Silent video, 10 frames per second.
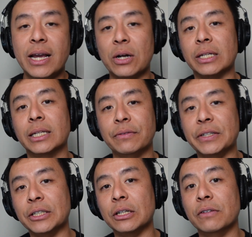on another
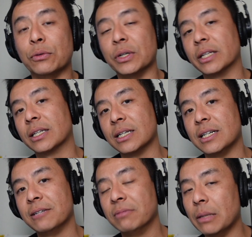video for another
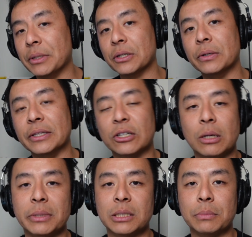car, let me know in the
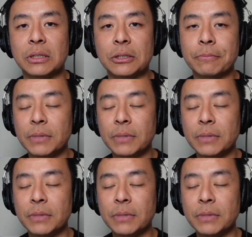comments below.